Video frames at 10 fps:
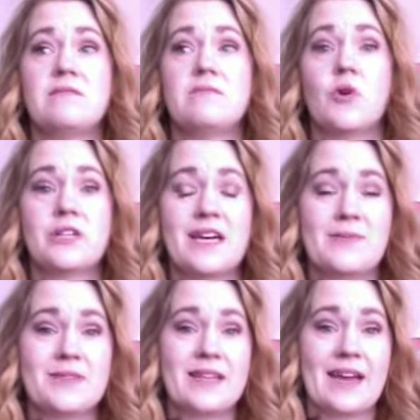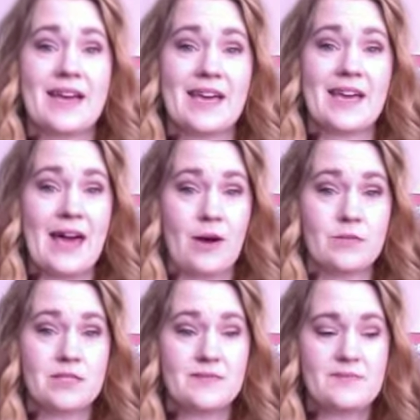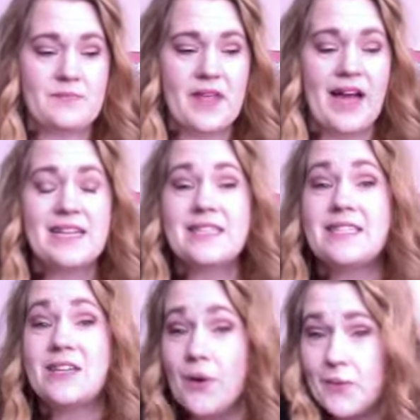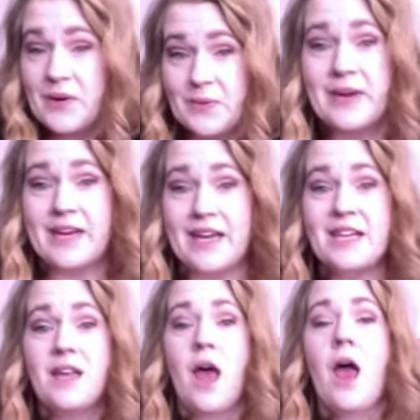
more times than I can count. I still reread it.